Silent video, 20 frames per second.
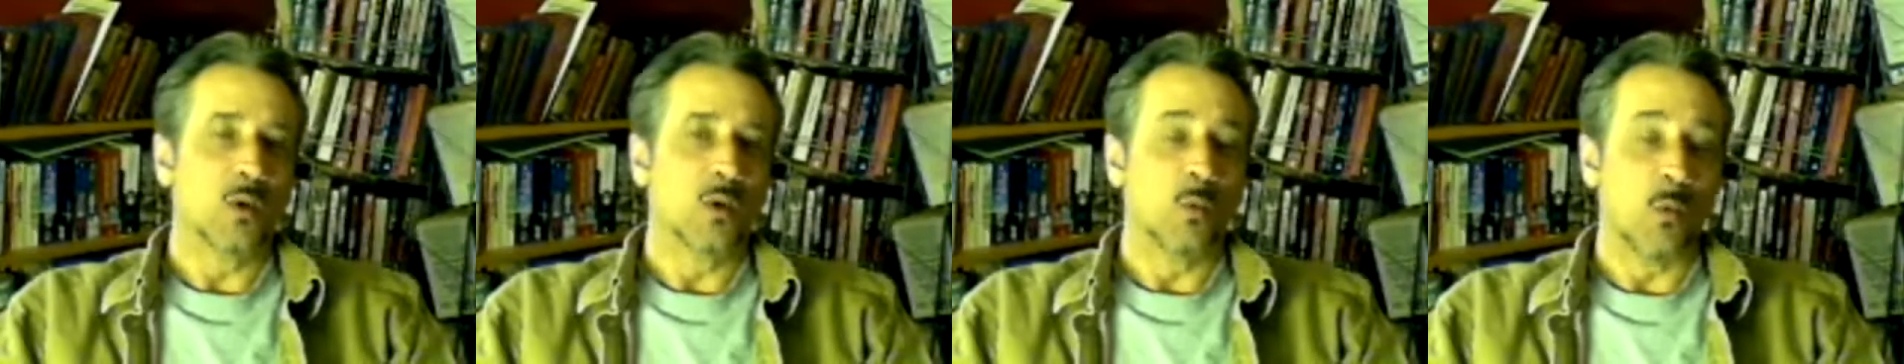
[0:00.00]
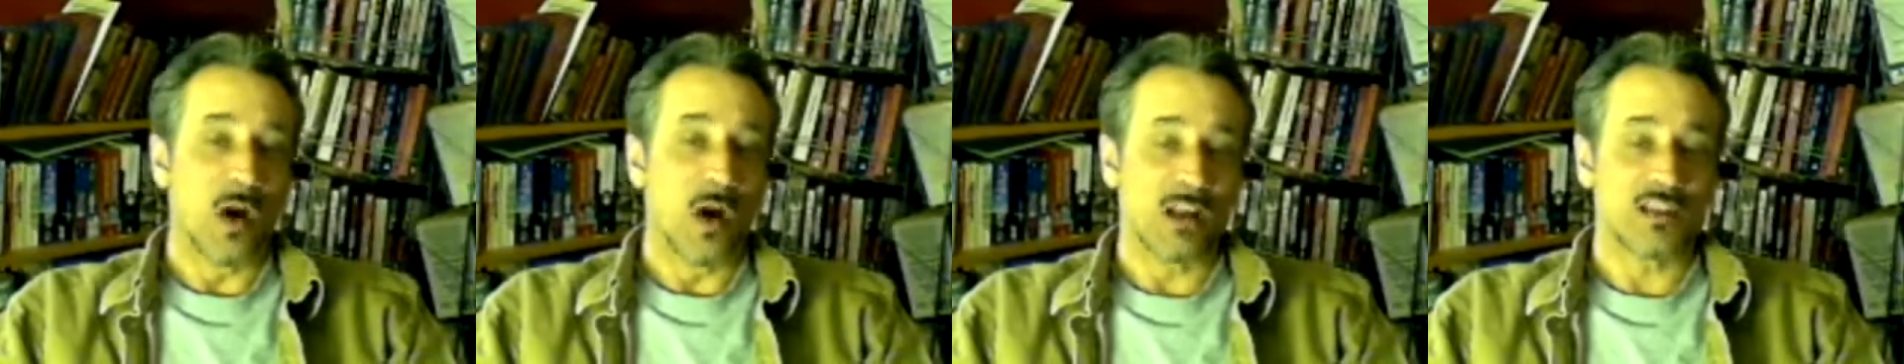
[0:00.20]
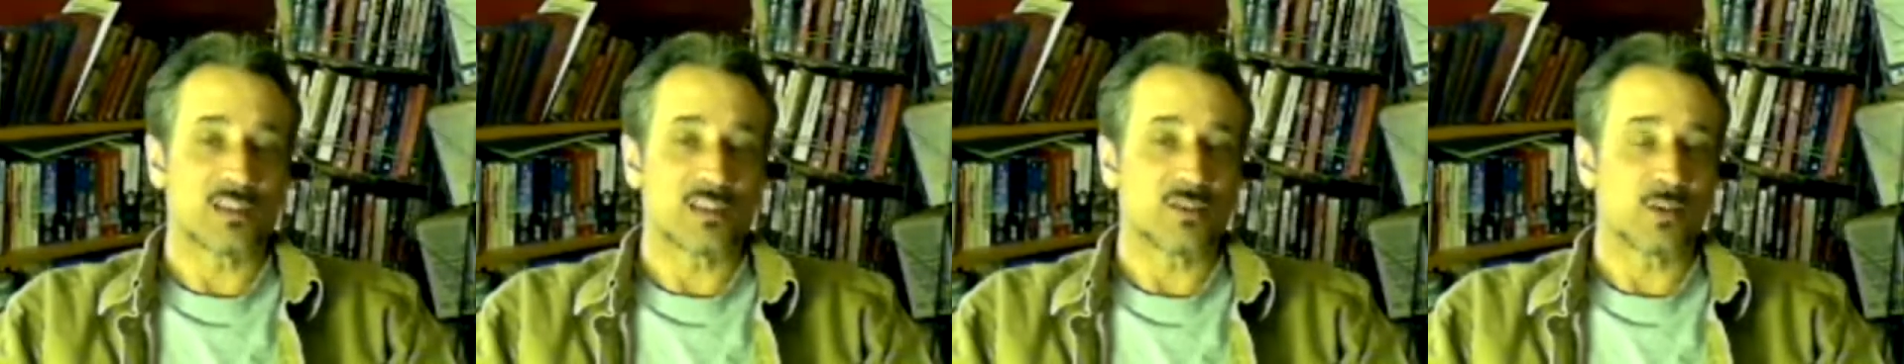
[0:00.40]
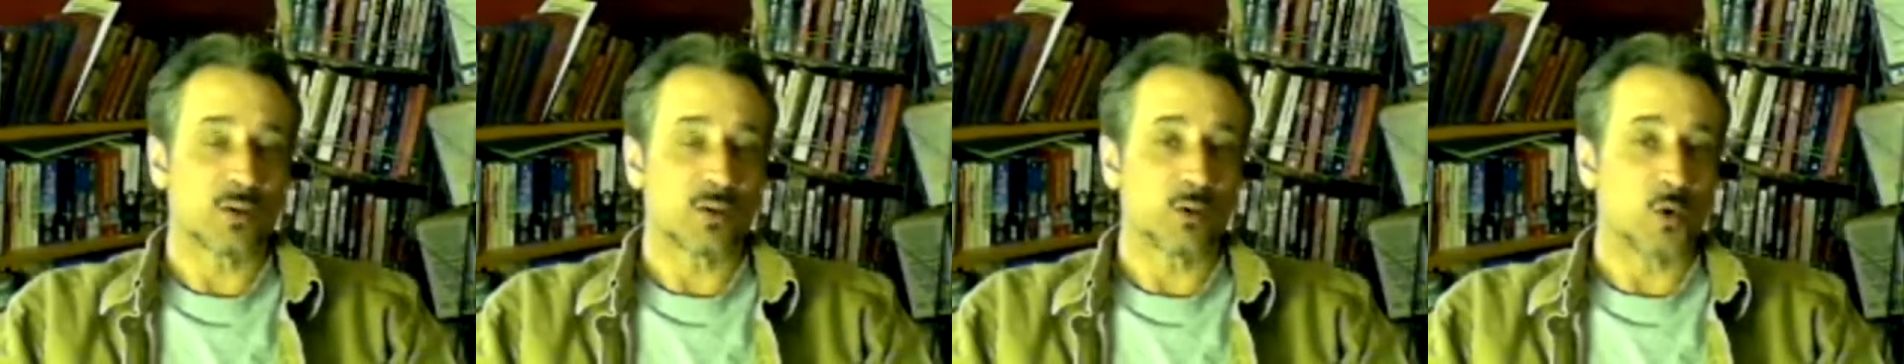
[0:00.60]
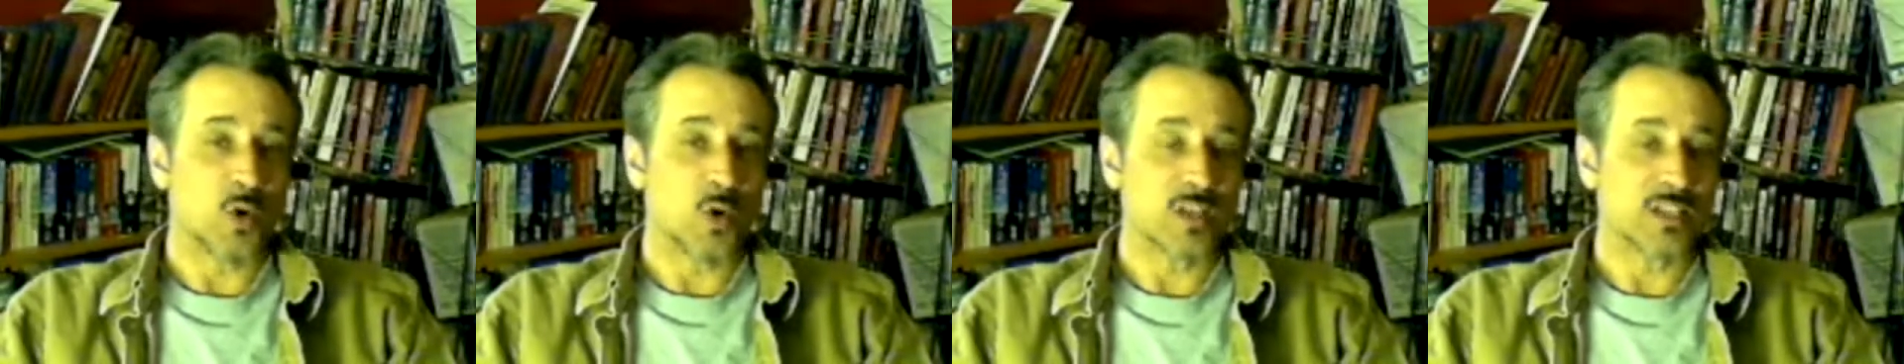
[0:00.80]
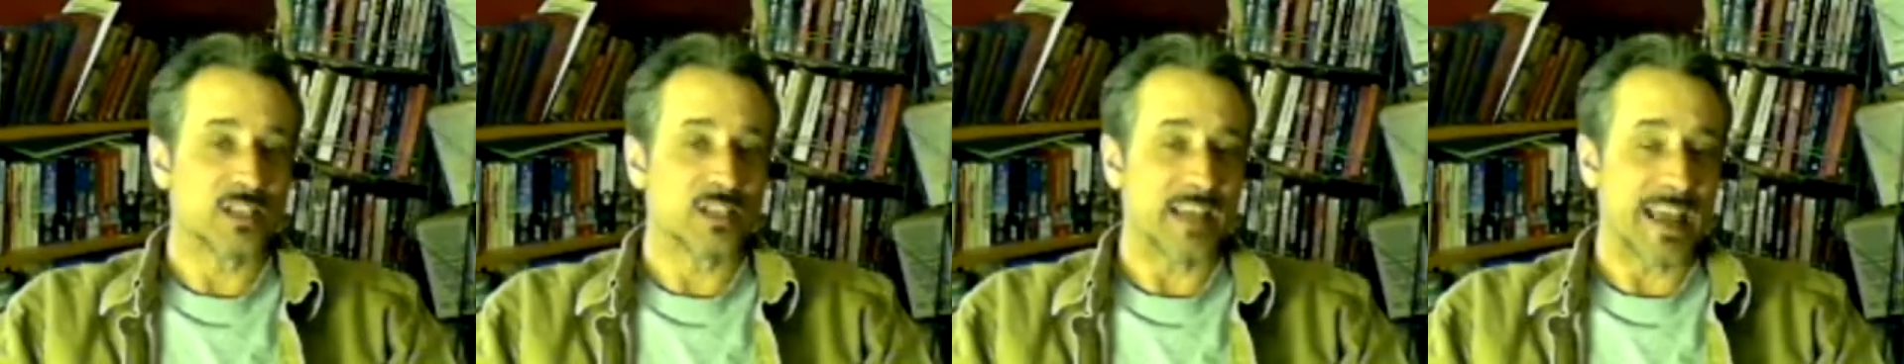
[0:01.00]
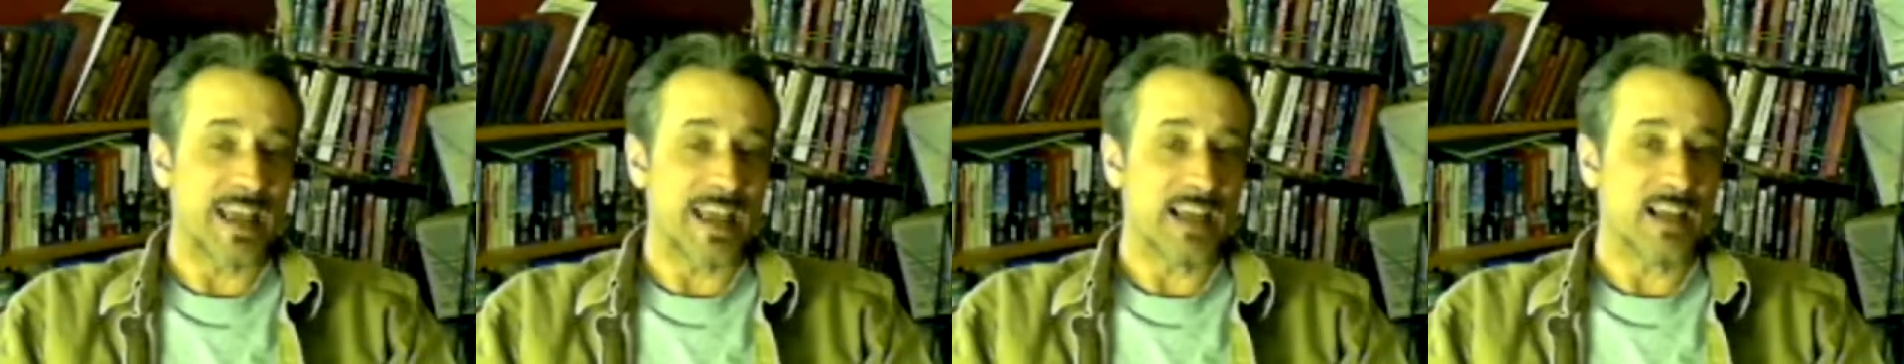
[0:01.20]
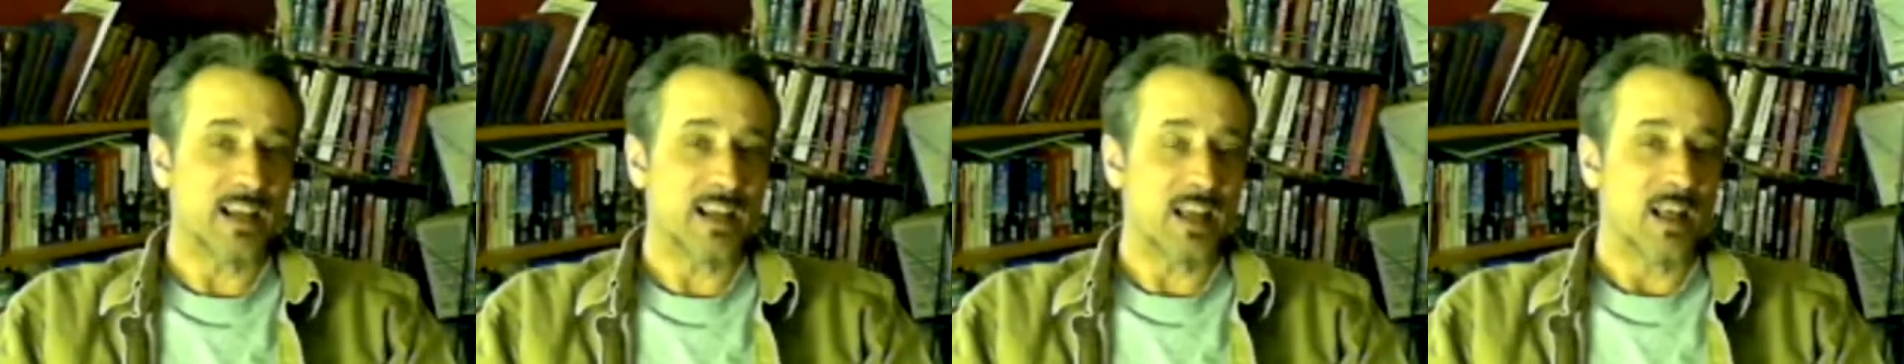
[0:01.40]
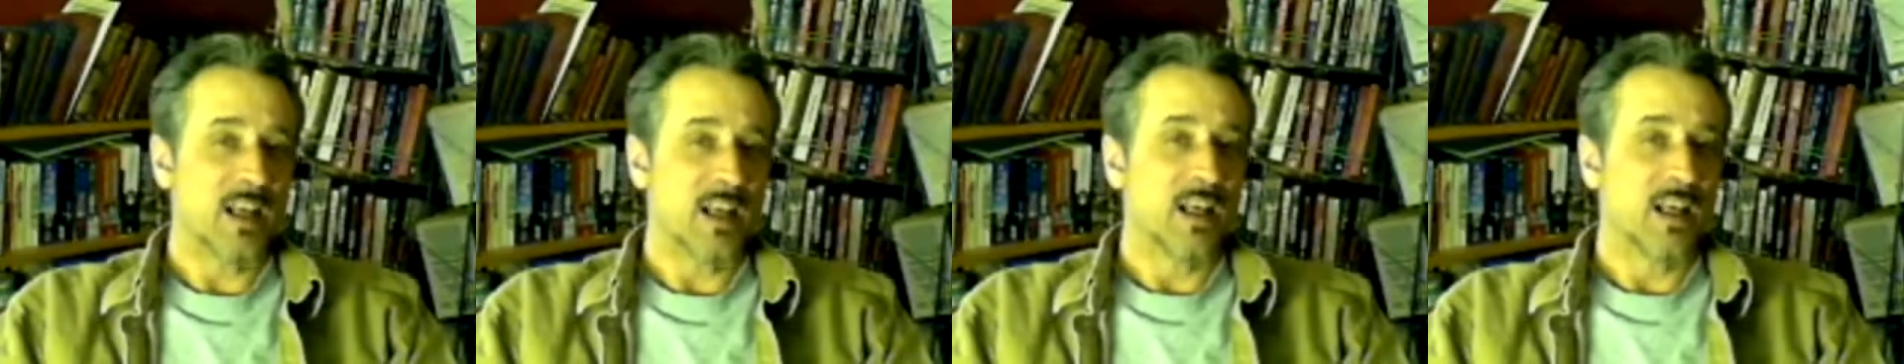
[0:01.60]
What is the Lord's day?